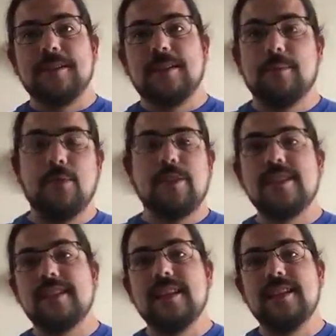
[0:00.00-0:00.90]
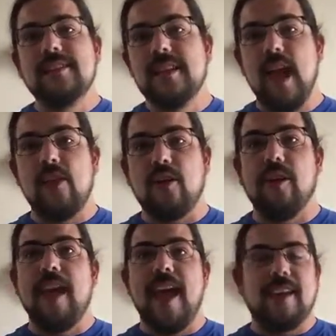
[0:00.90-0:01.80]
to put this league together
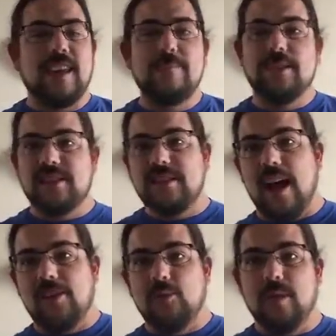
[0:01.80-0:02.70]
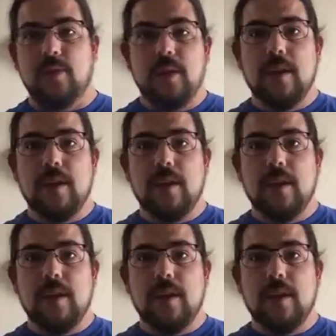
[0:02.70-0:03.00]
and keep it stocked with